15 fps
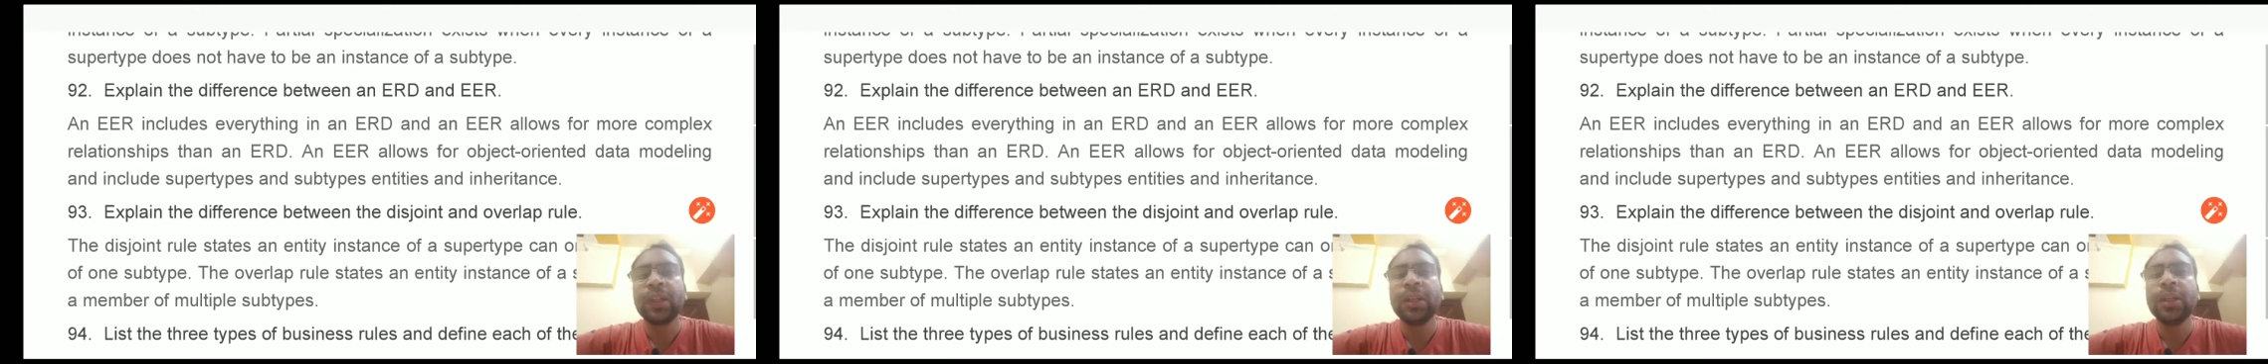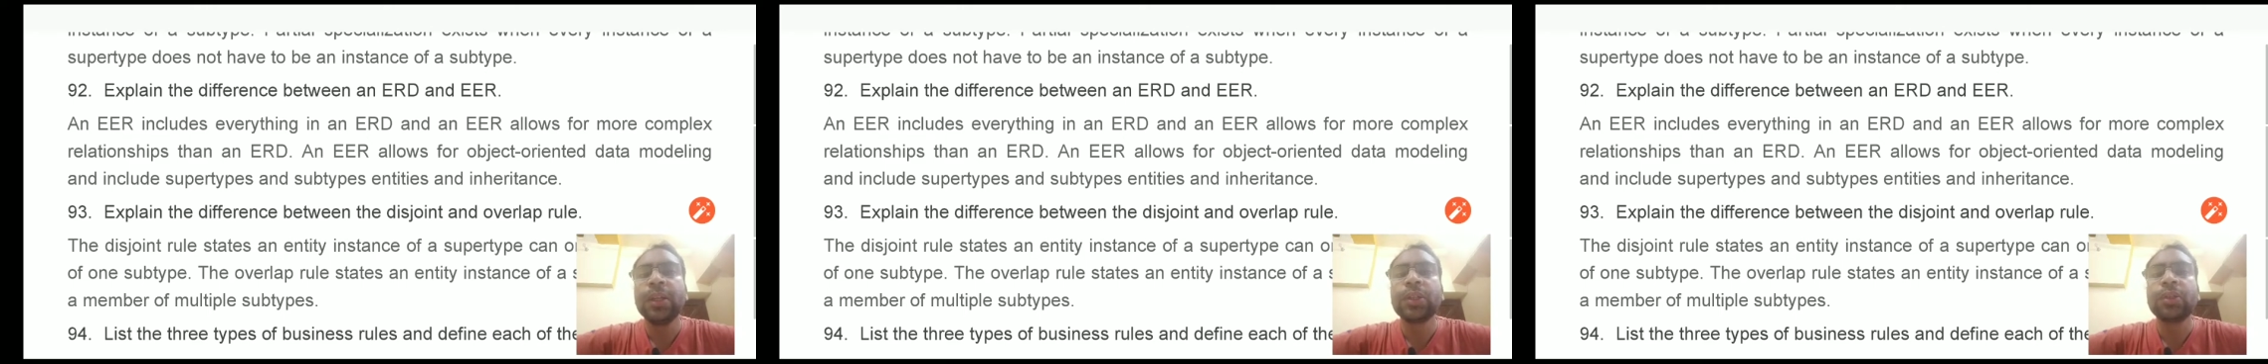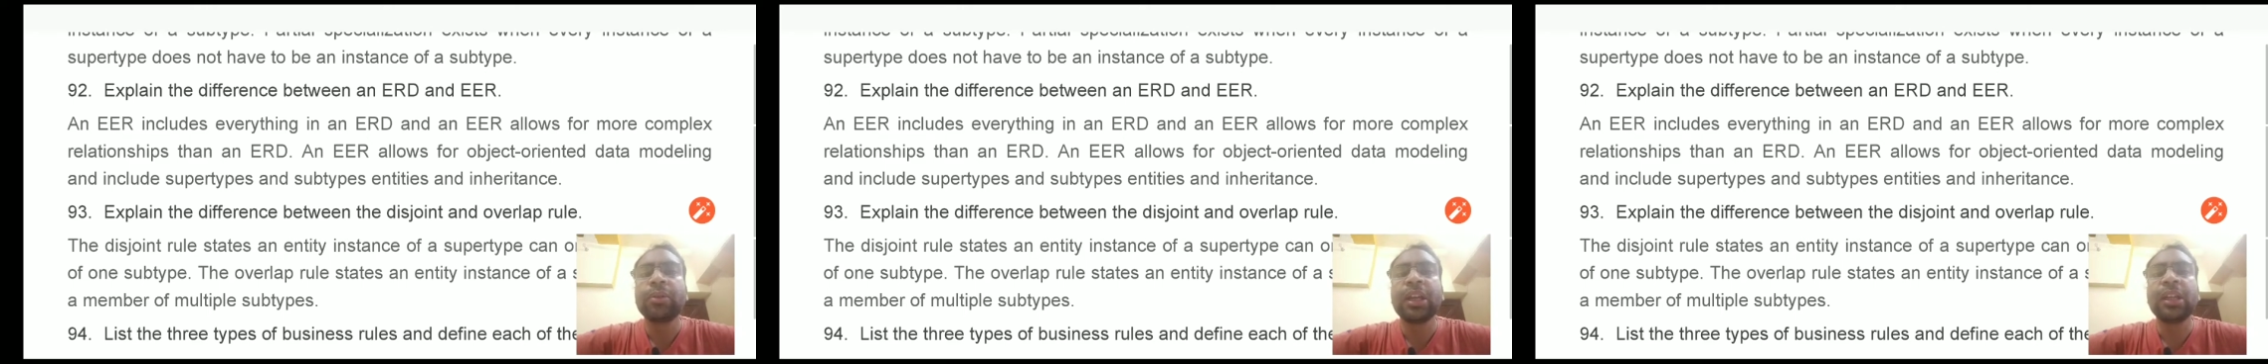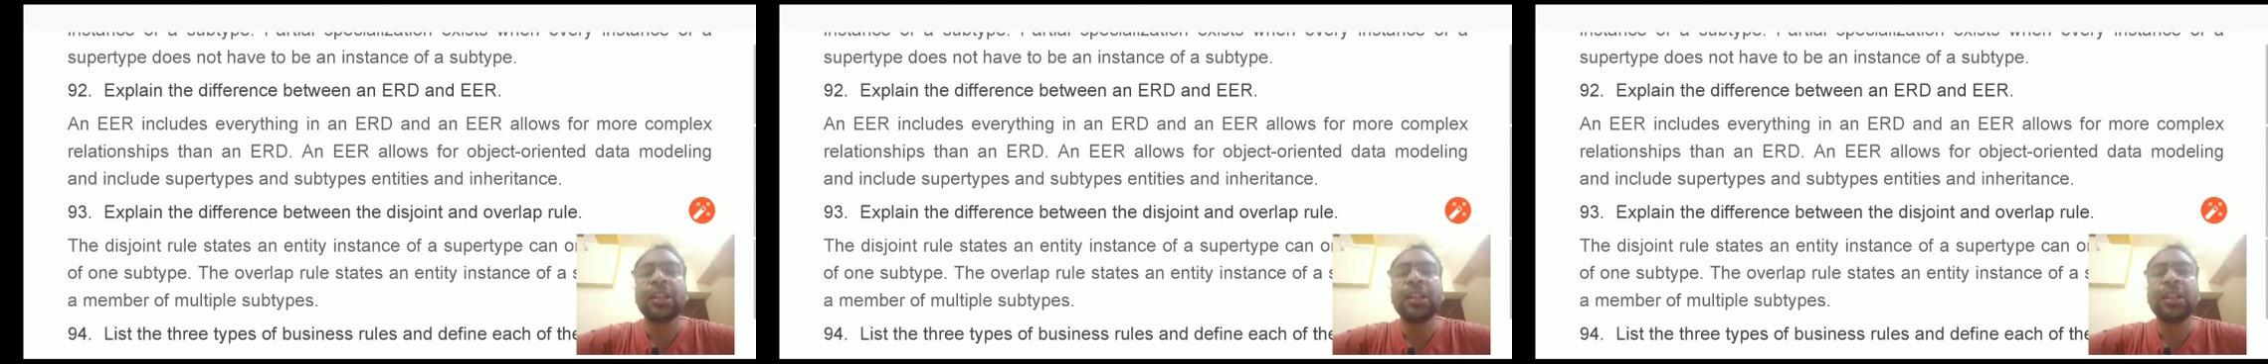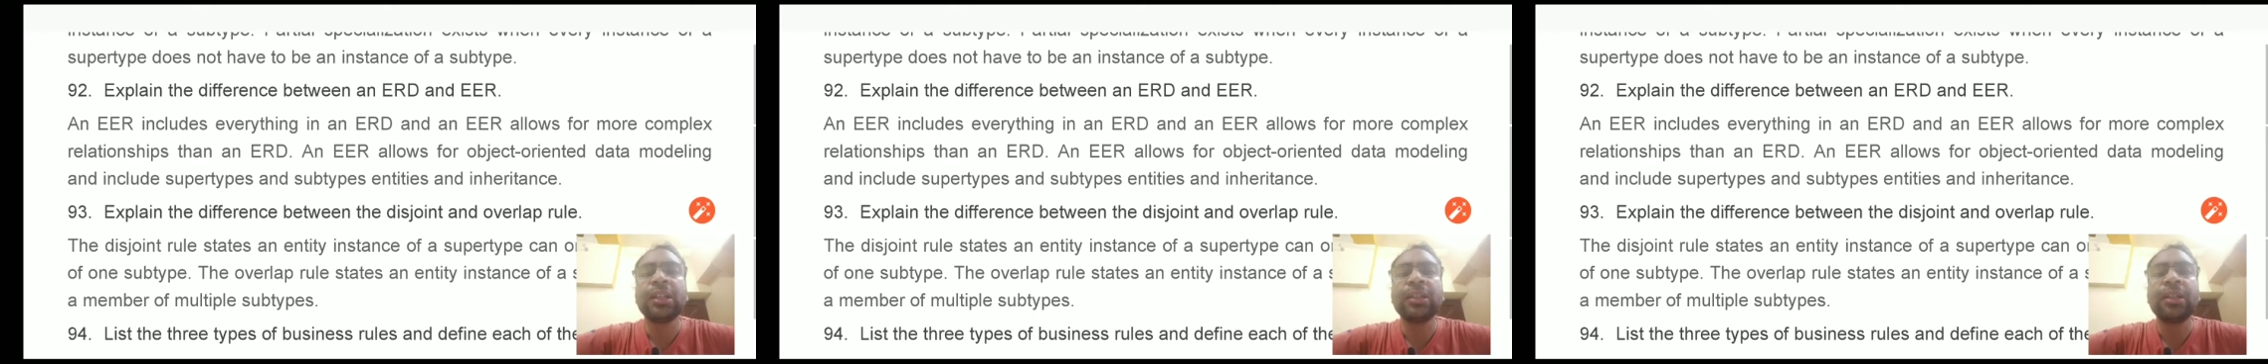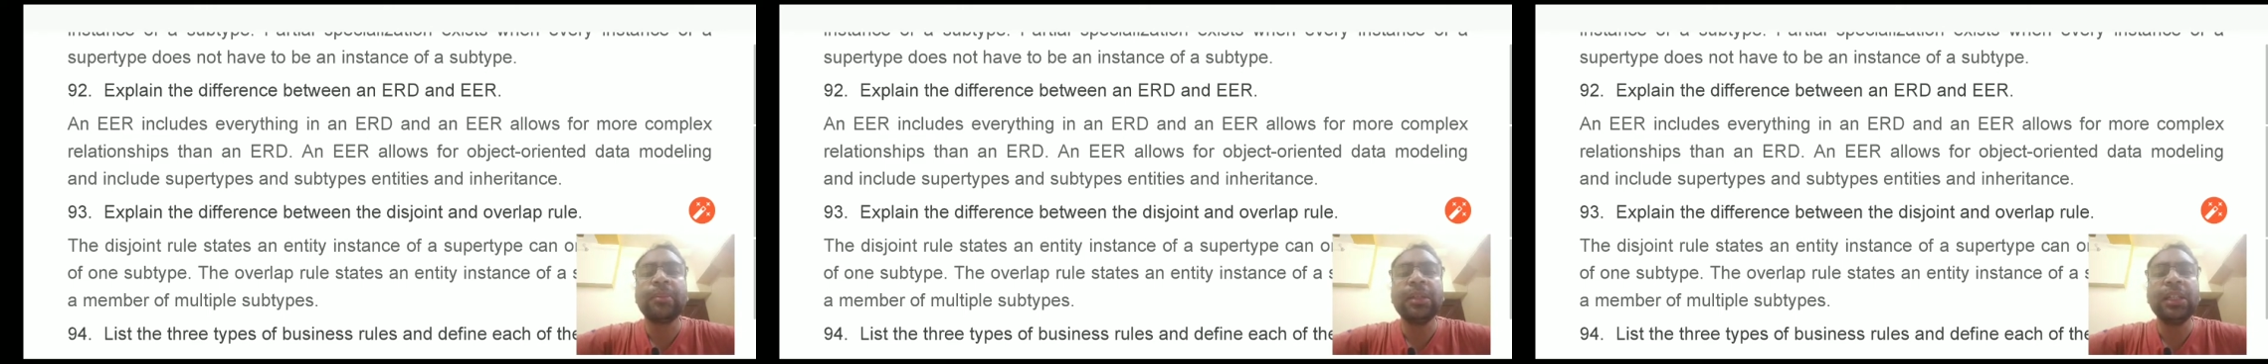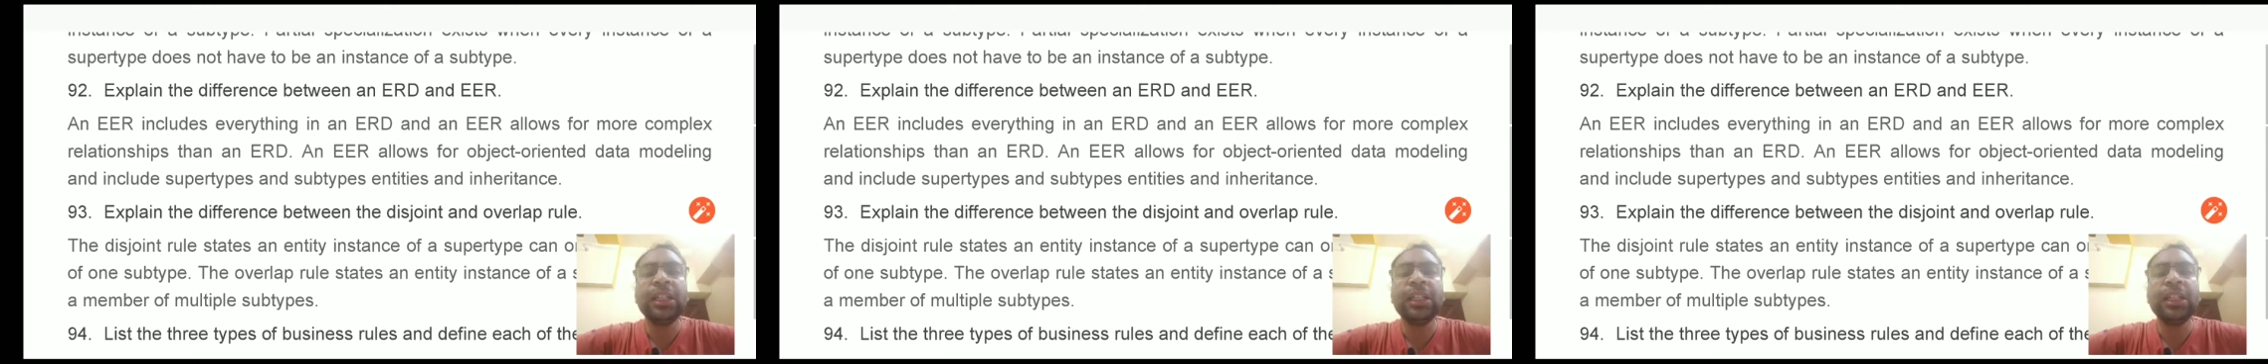So an double